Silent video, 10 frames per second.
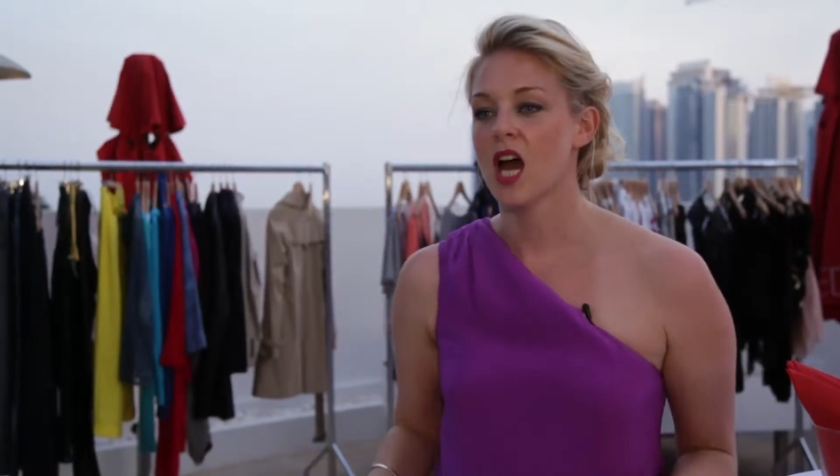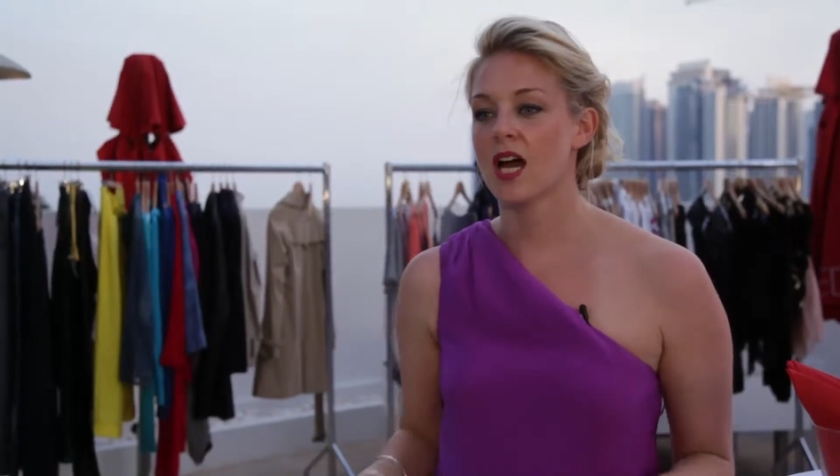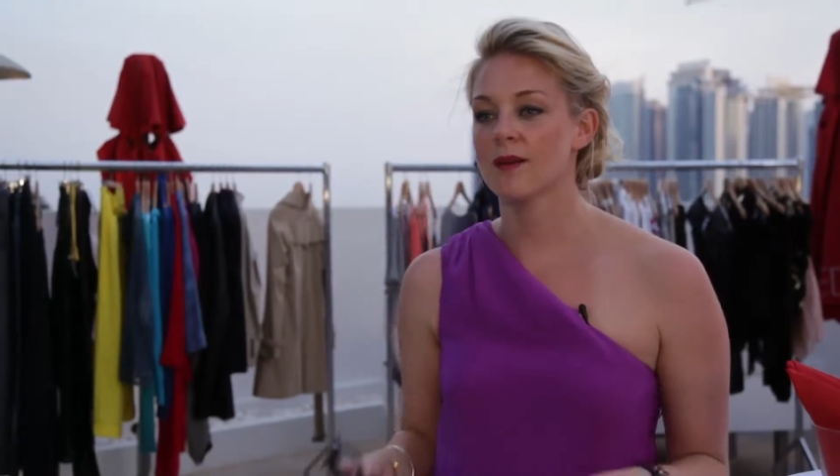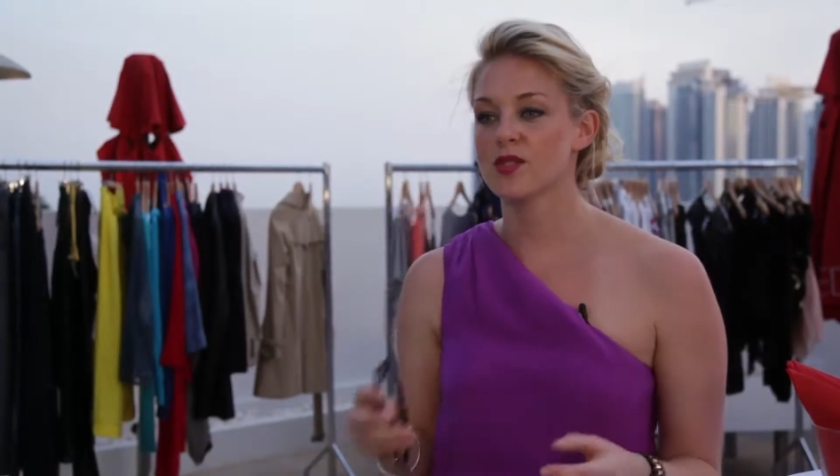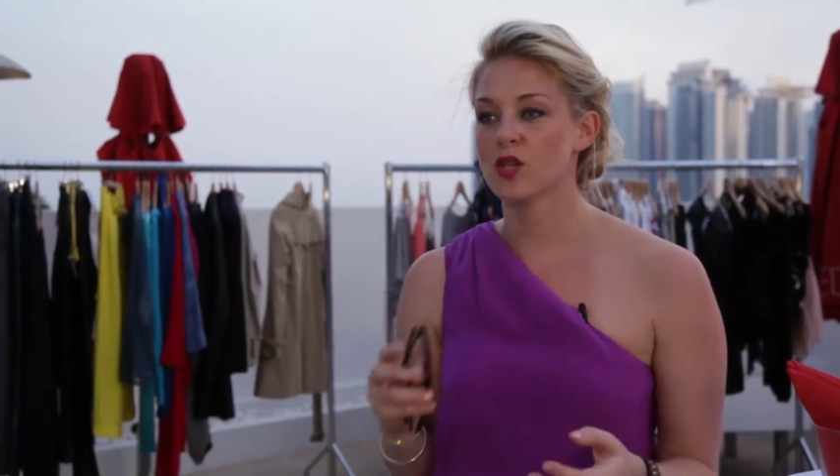
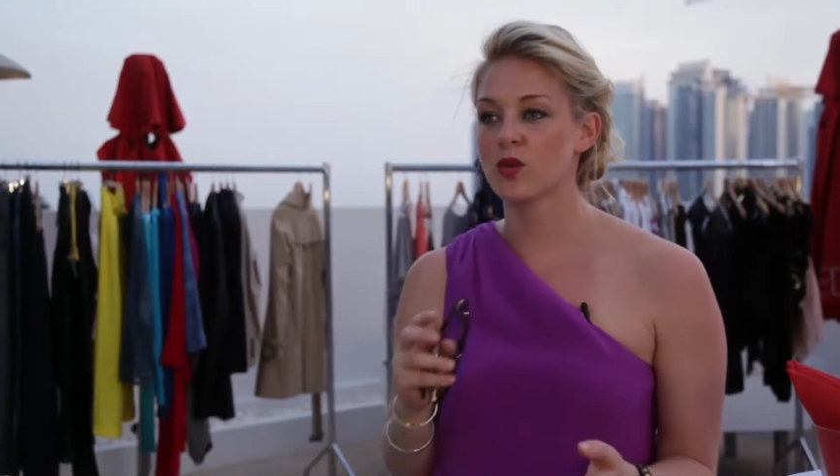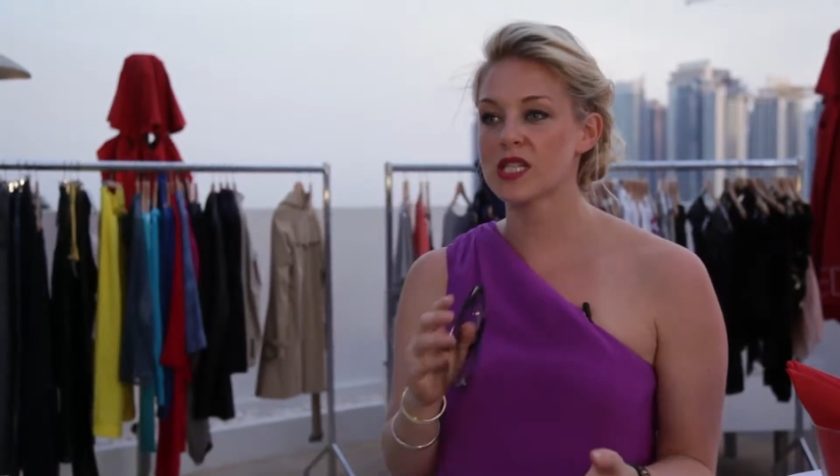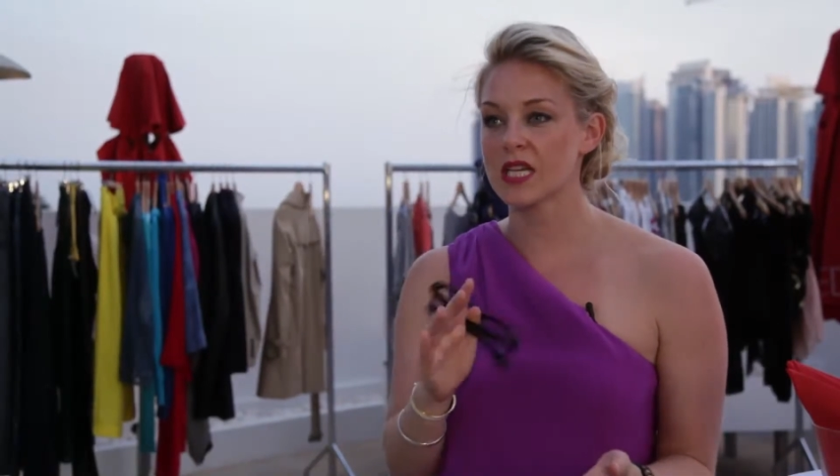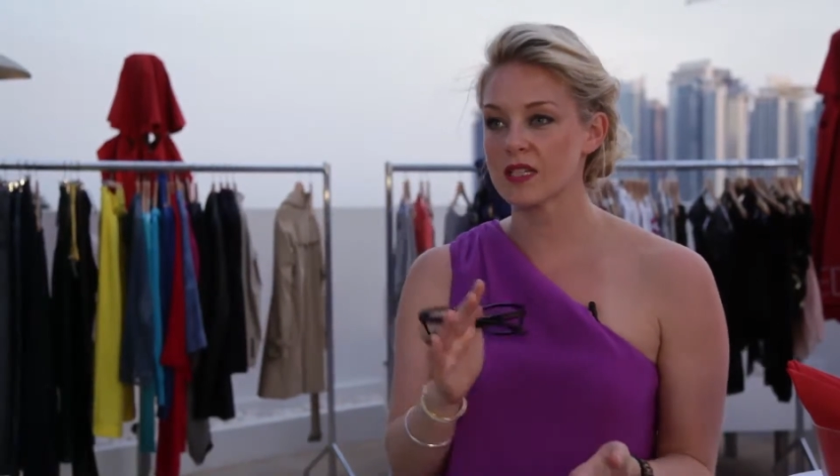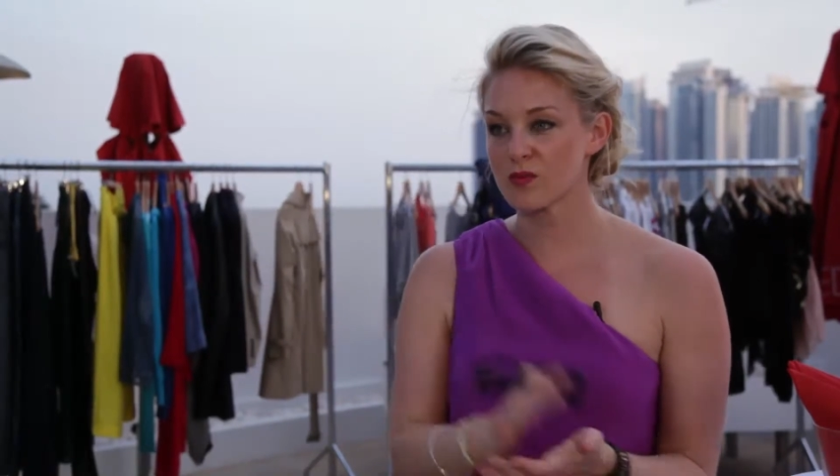Um, so we
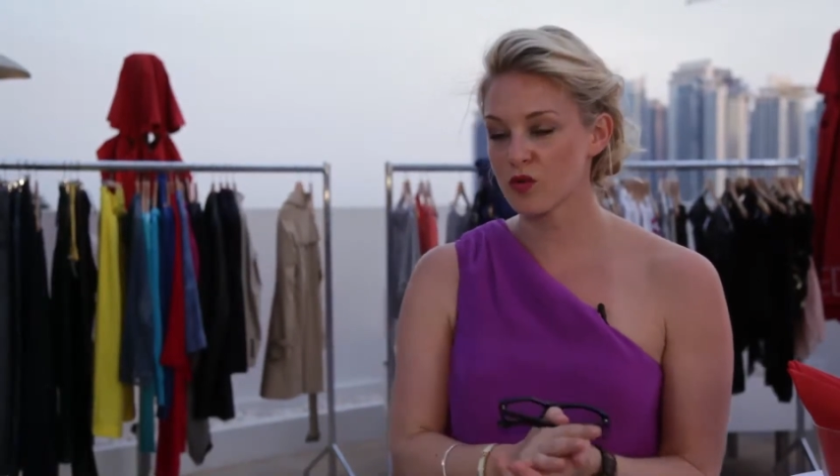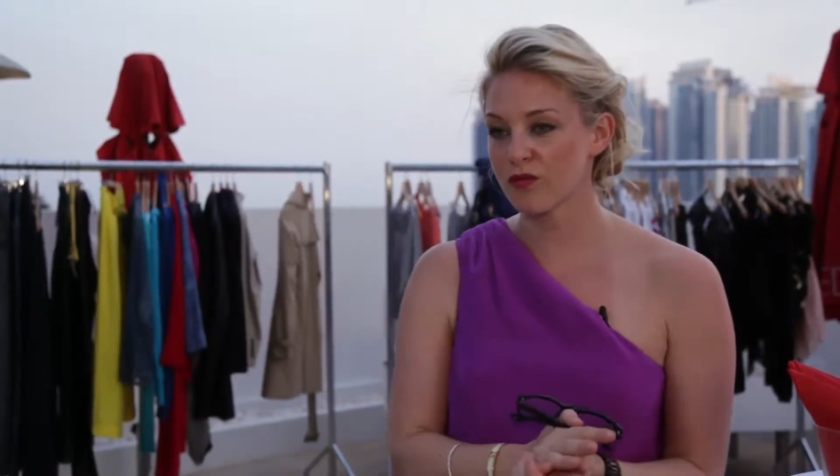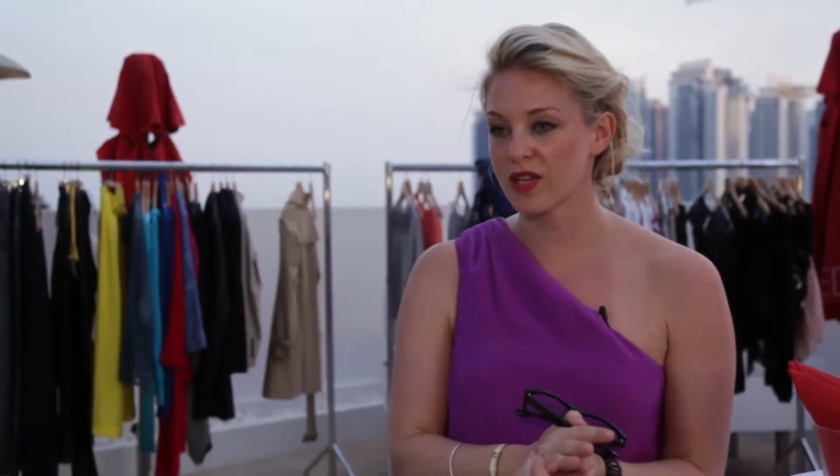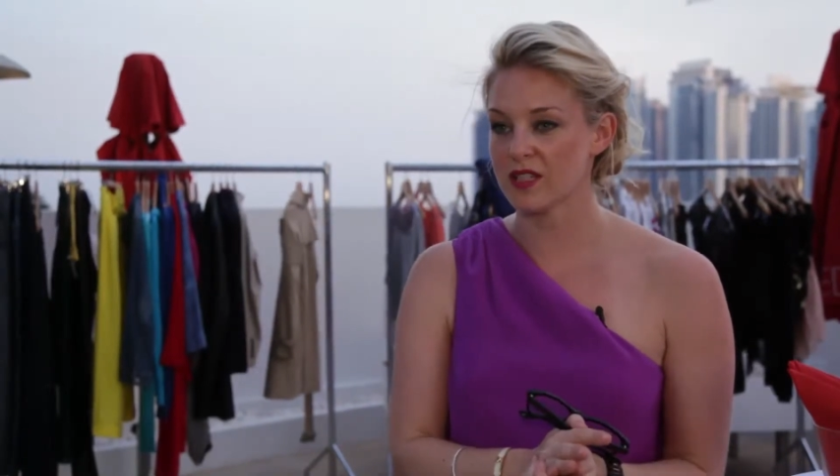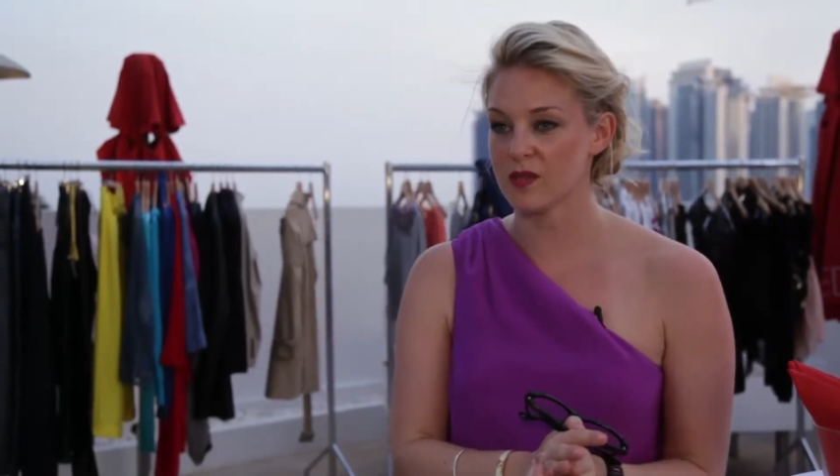take a small
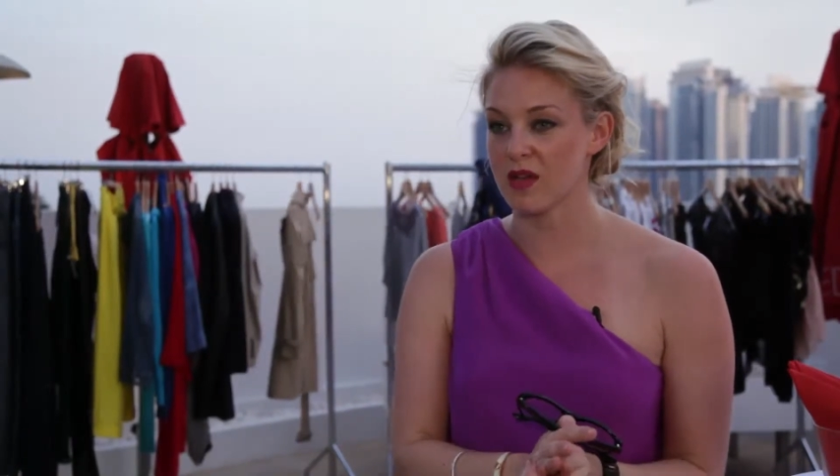fee to